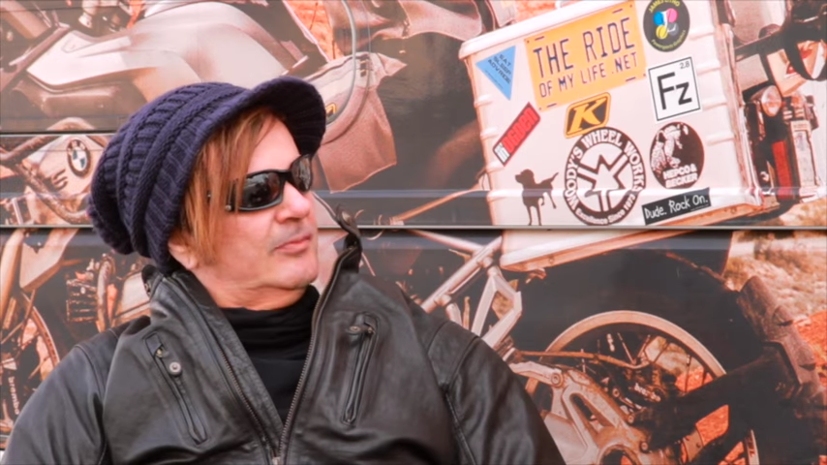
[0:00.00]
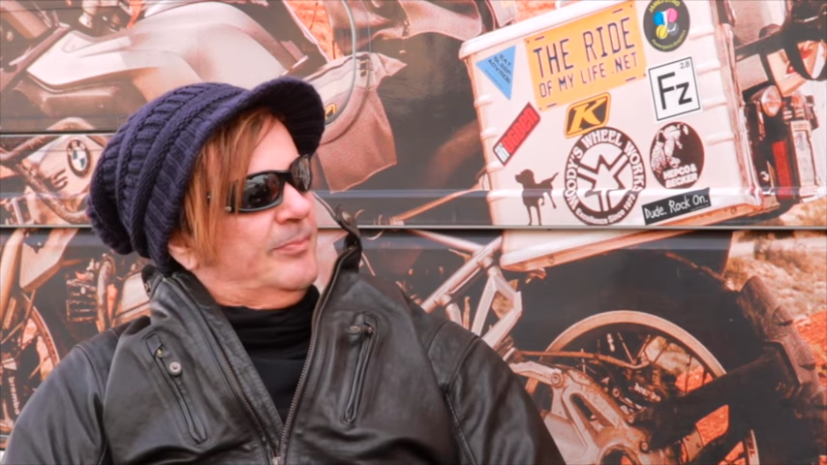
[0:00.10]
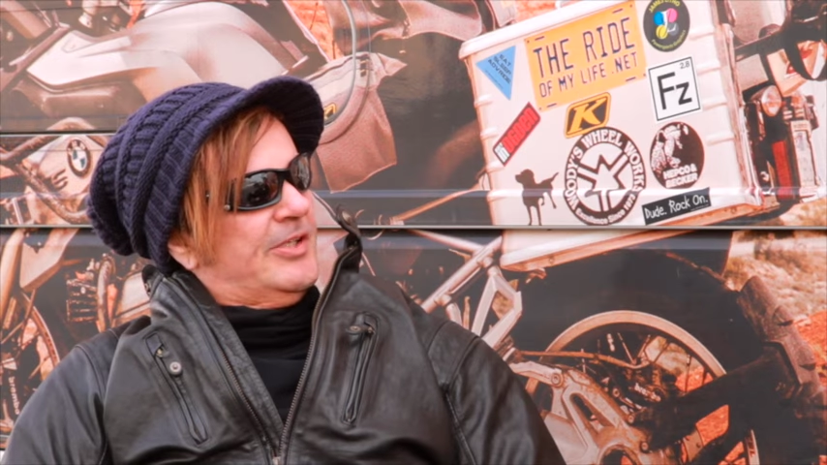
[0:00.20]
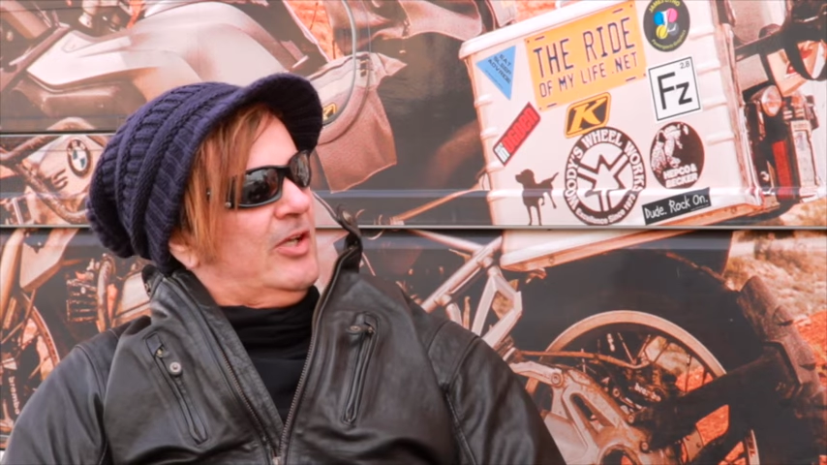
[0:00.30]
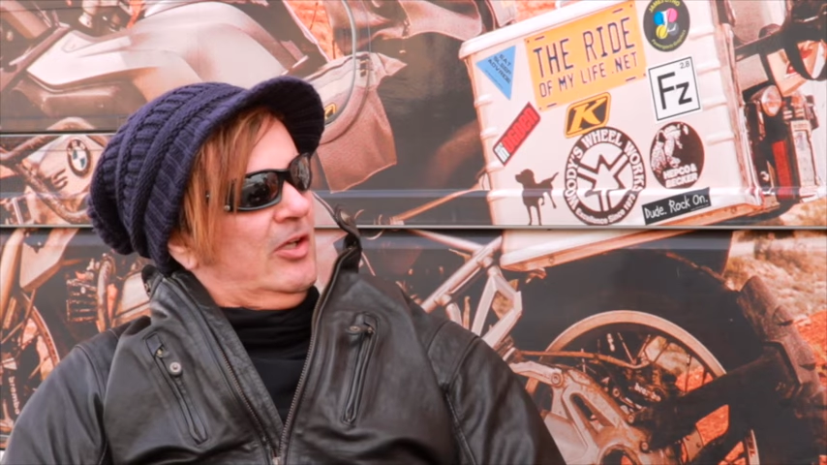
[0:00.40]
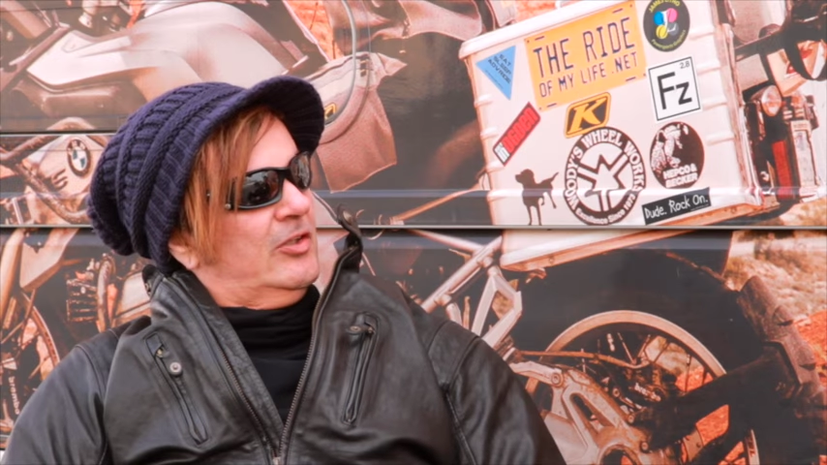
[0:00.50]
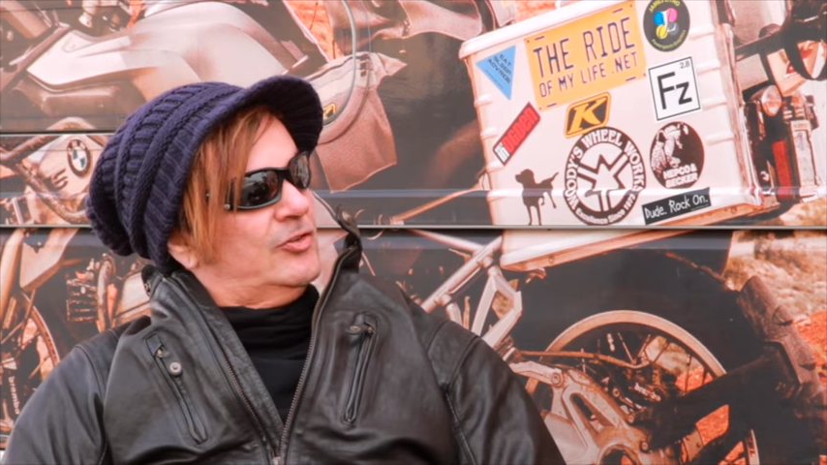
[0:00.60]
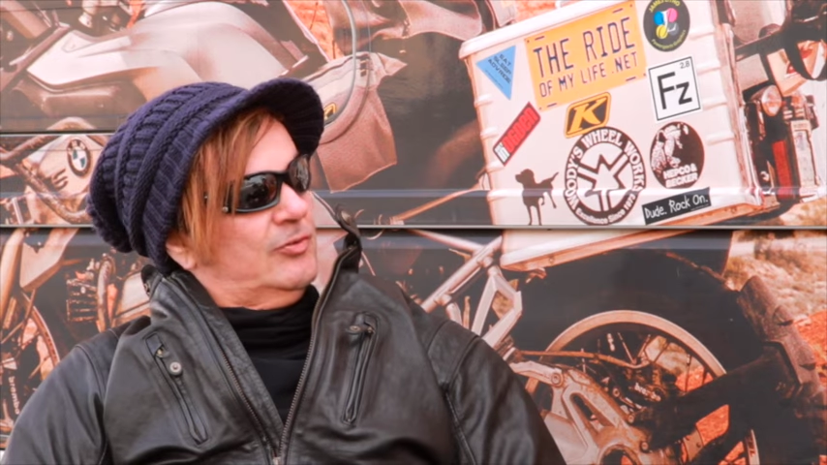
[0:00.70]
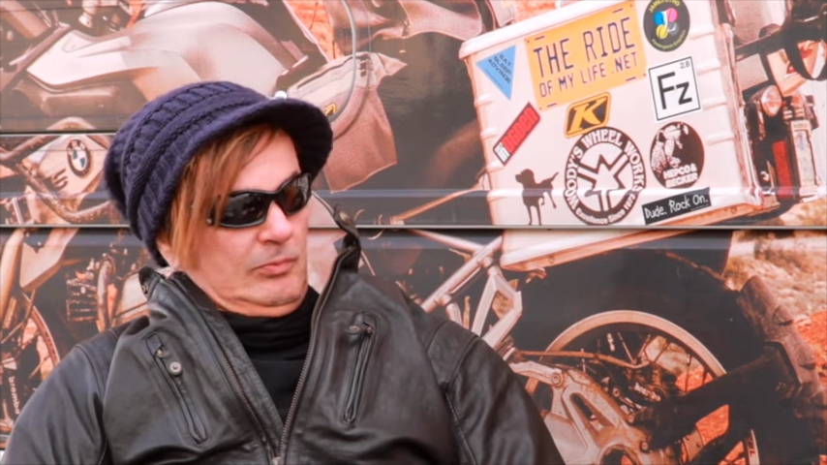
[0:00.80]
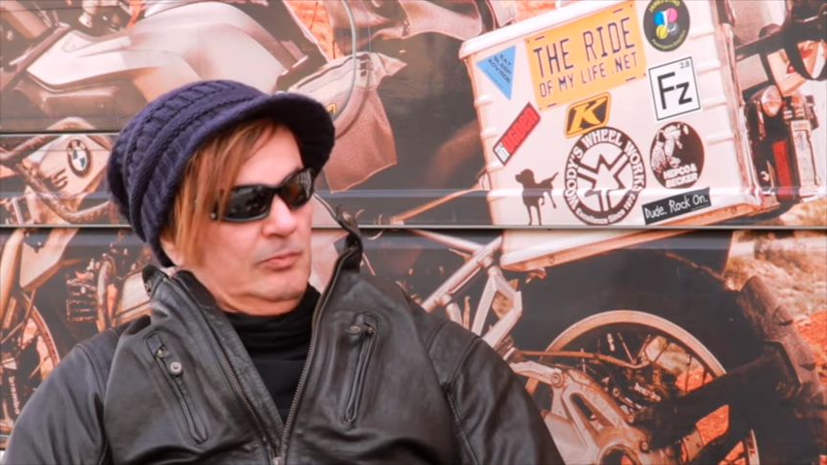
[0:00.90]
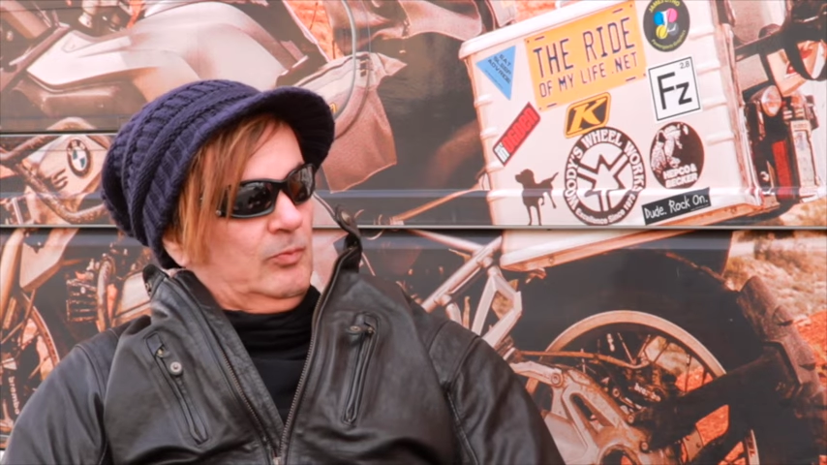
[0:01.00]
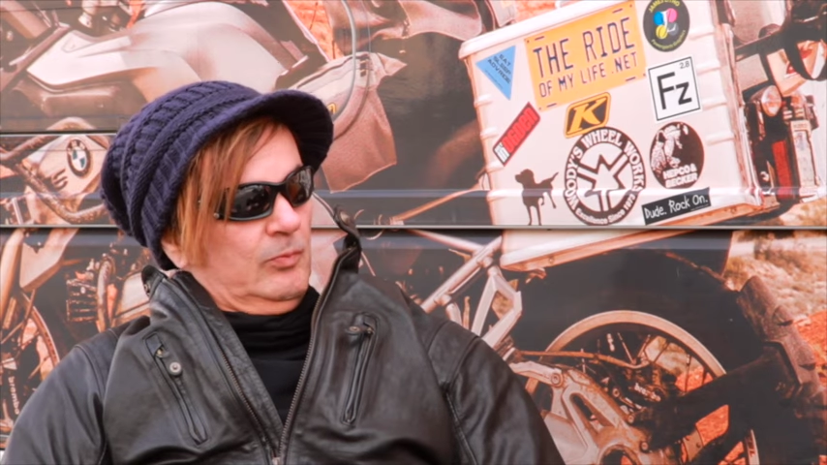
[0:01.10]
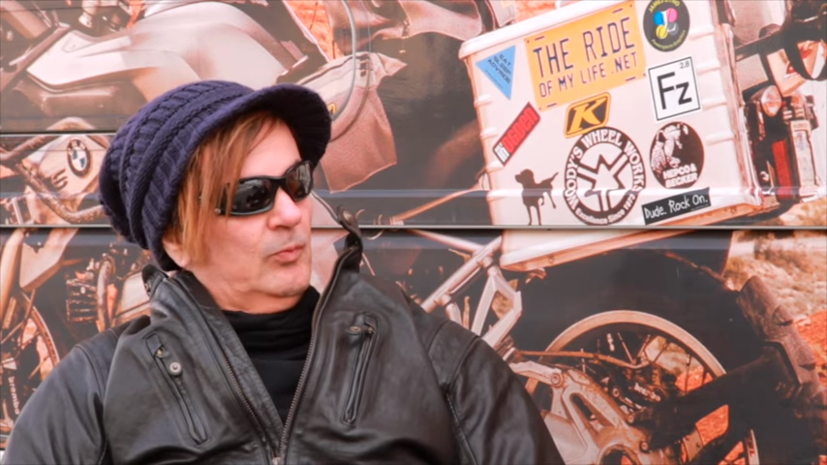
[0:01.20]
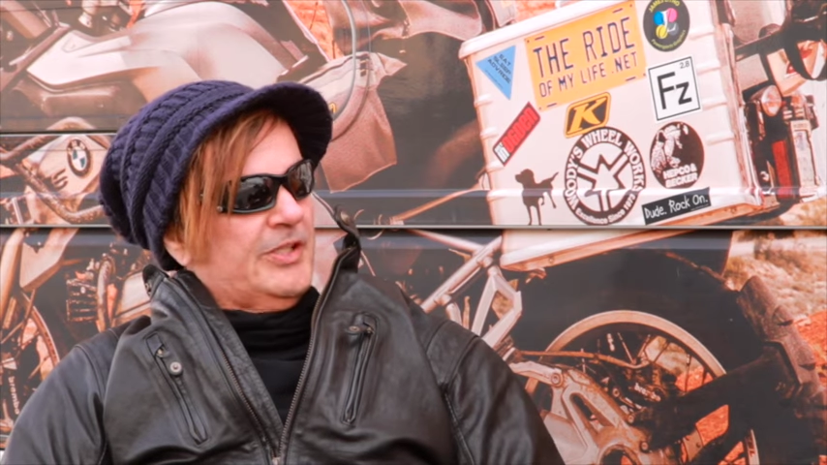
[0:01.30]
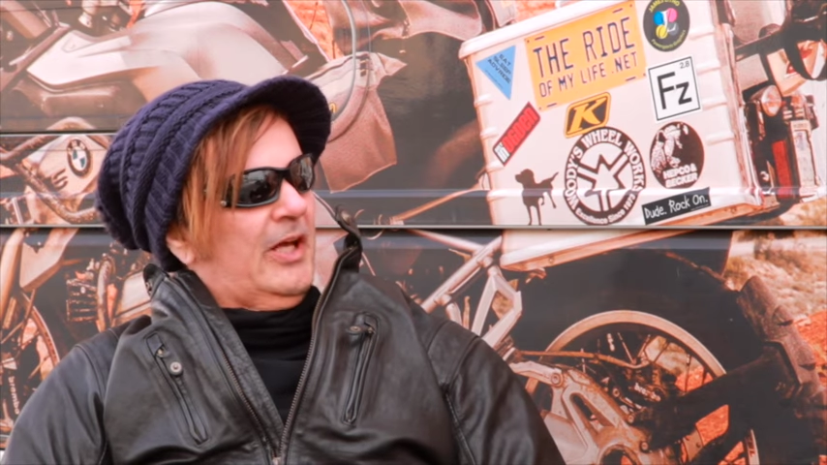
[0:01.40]
because
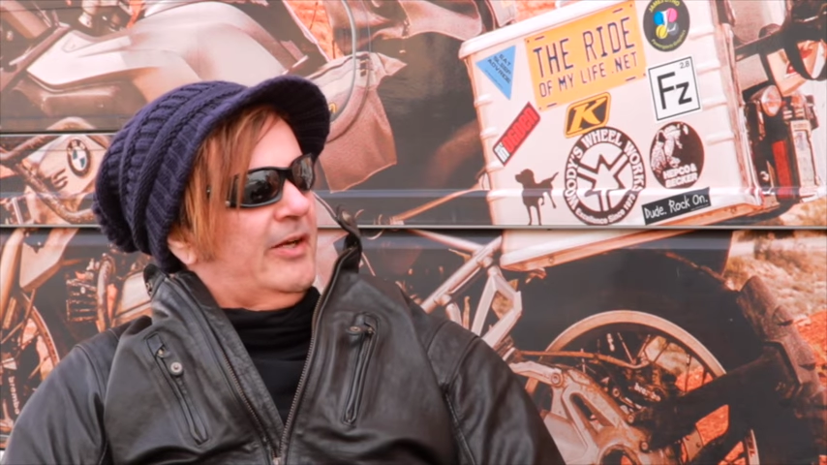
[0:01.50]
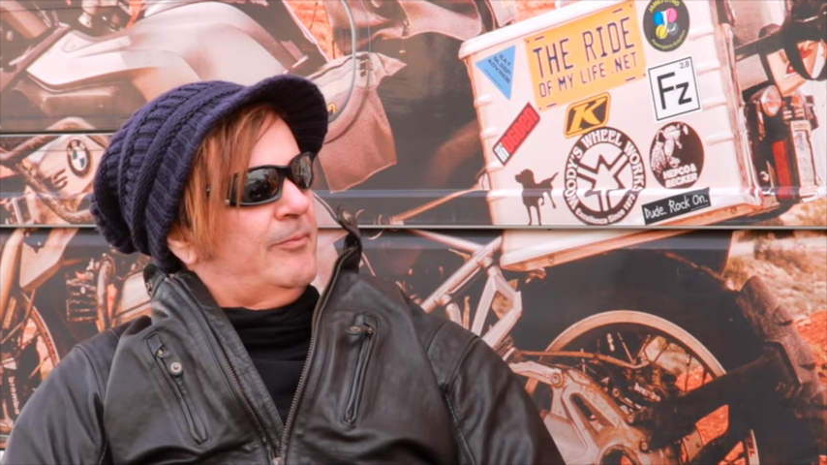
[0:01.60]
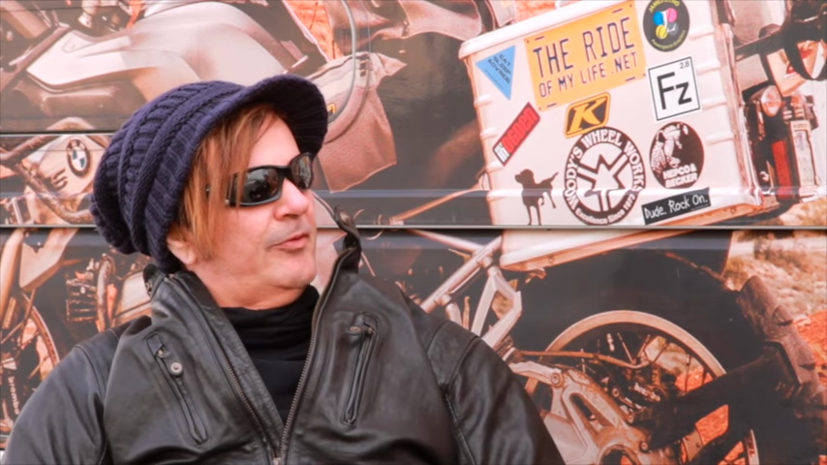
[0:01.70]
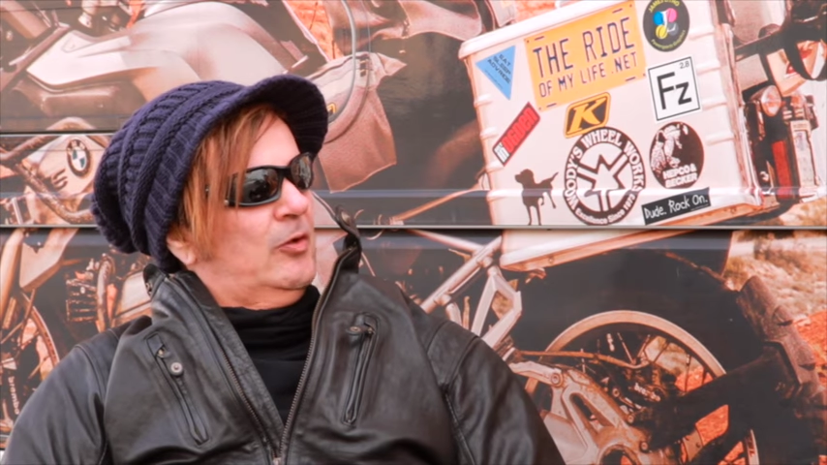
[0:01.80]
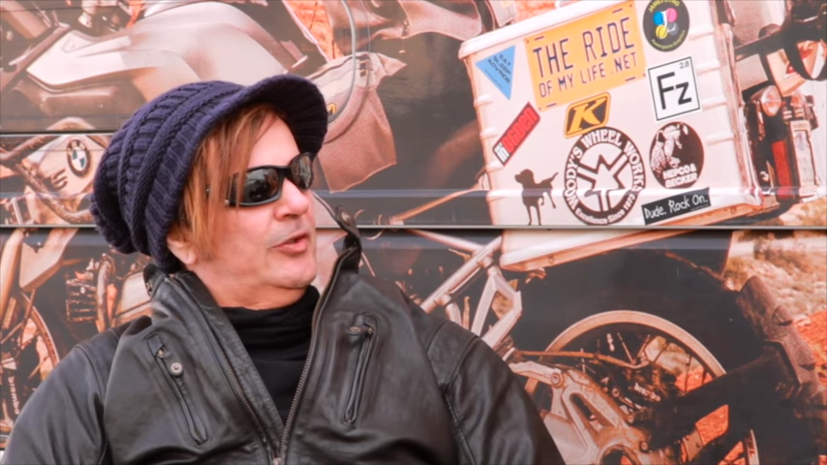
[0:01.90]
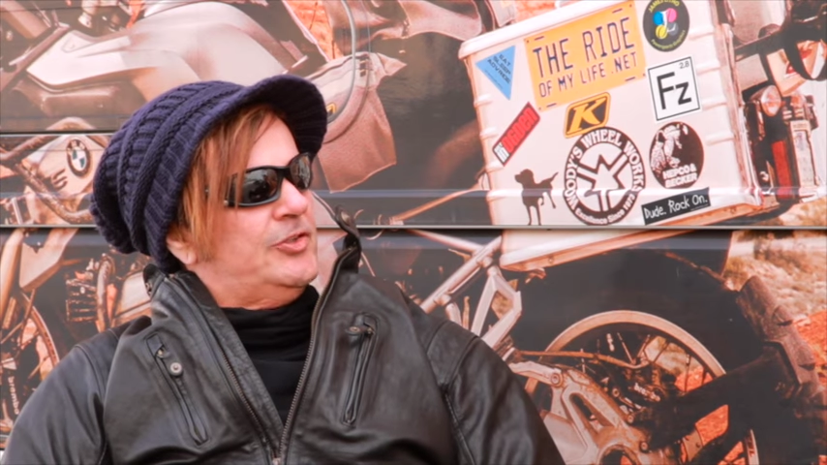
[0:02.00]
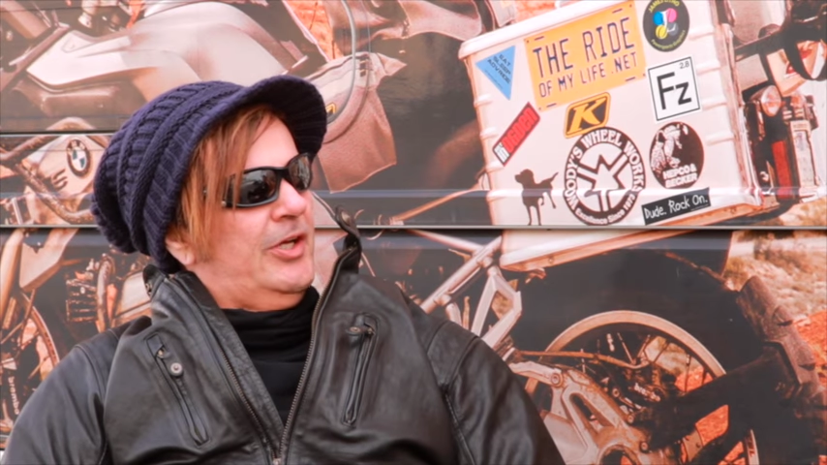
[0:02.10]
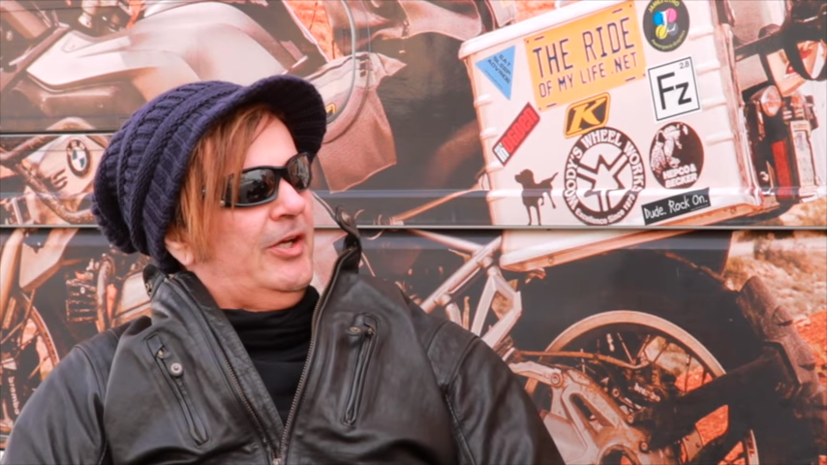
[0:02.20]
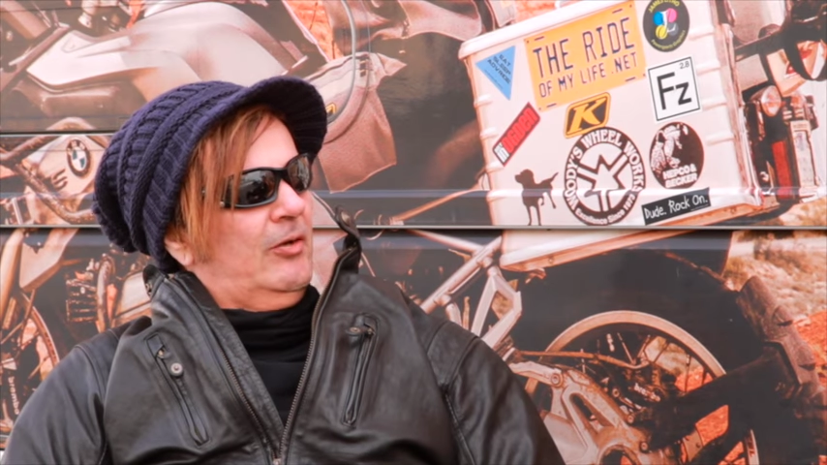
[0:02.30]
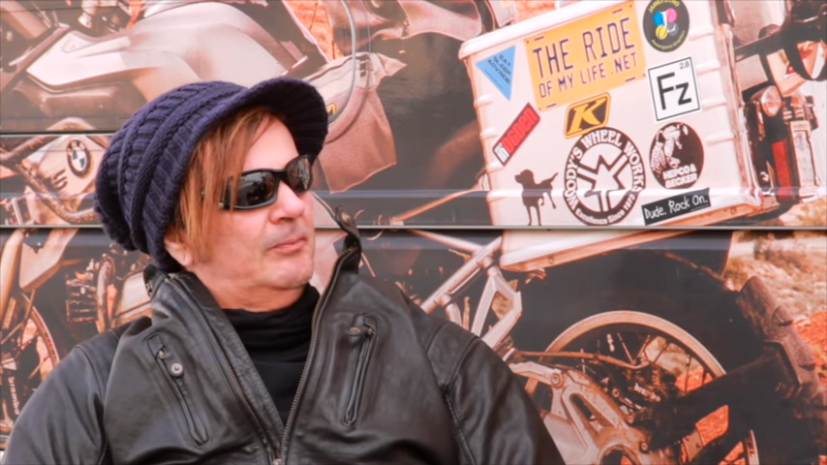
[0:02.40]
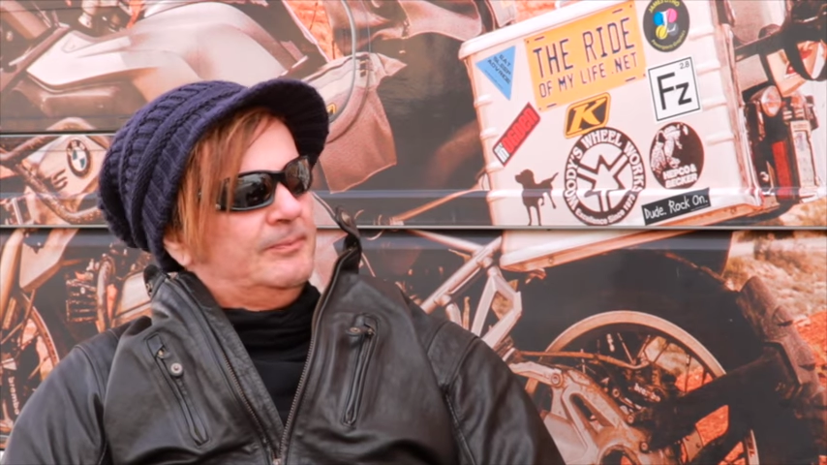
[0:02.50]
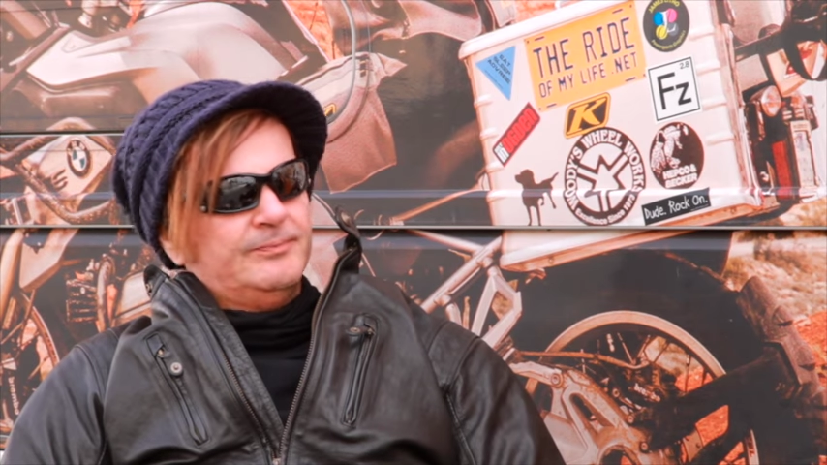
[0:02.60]
we got him thrown in jail.